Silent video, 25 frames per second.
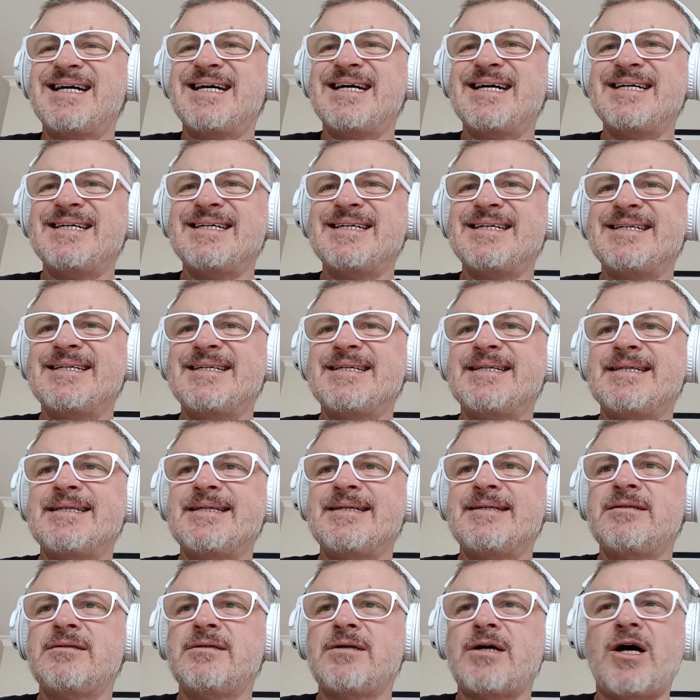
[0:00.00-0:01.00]

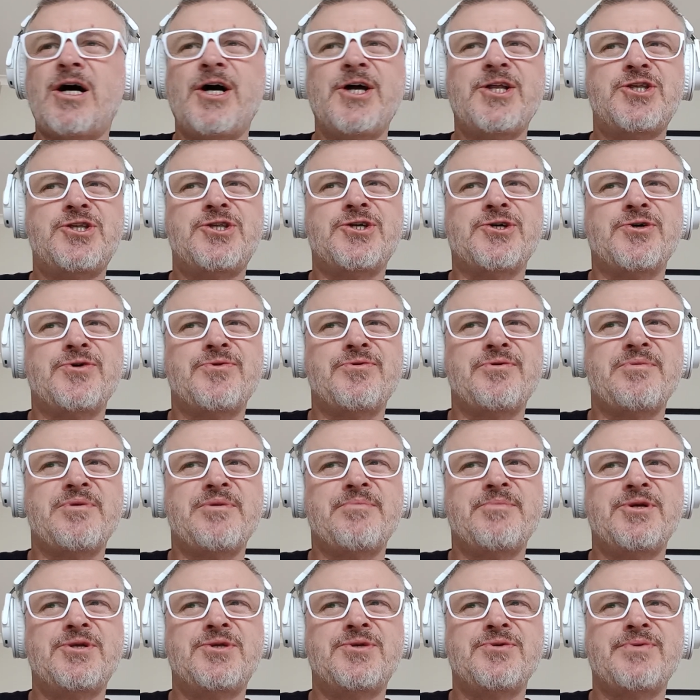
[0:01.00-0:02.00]
I don't
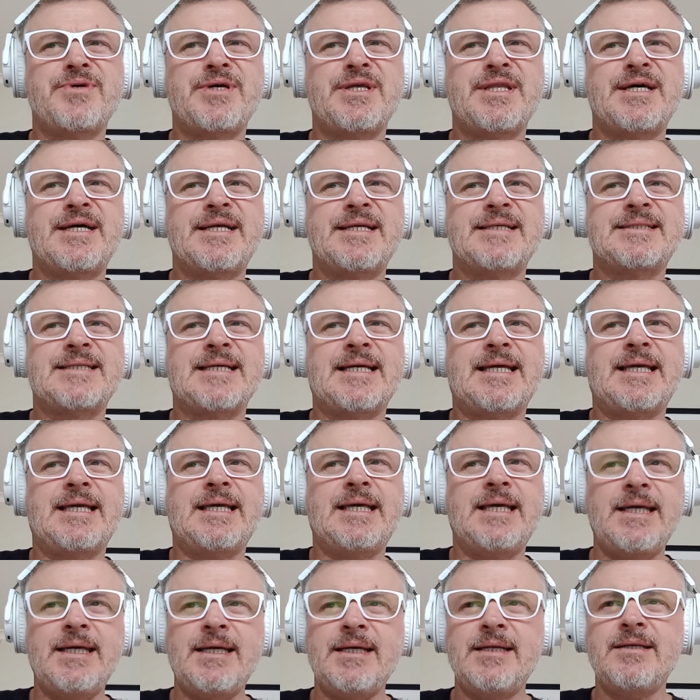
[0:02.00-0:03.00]
remember doing that as a
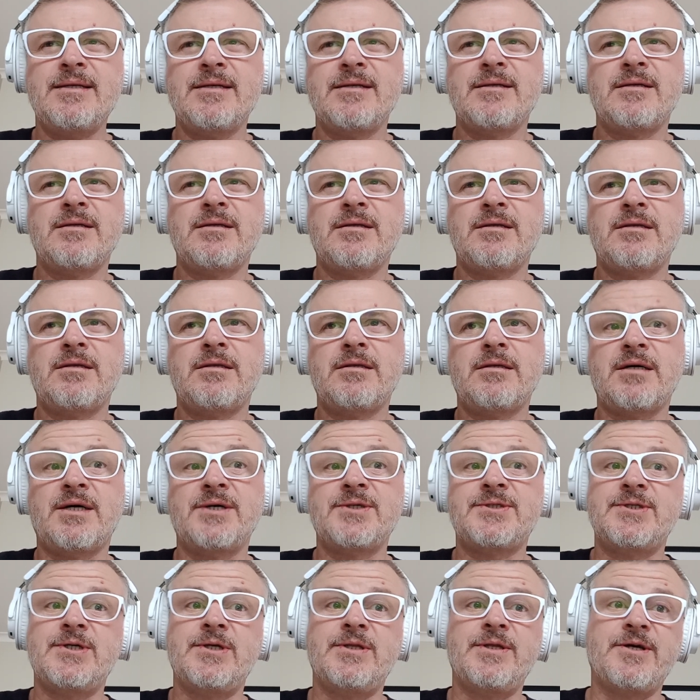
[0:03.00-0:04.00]
kid. I
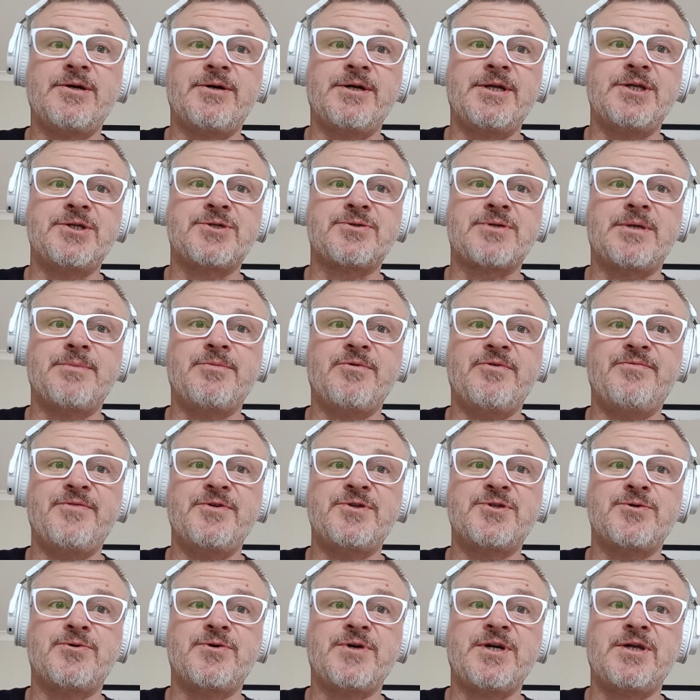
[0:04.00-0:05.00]
certainly got in trouble for
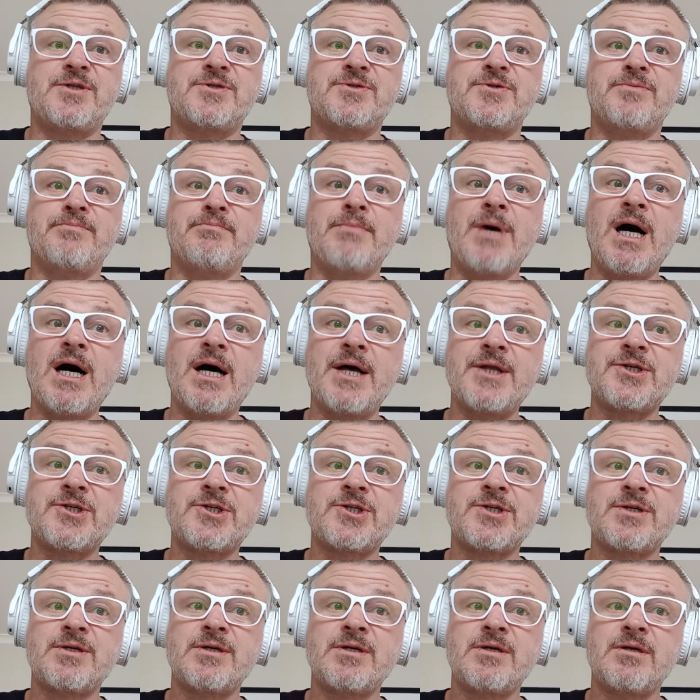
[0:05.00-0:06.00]
talking too much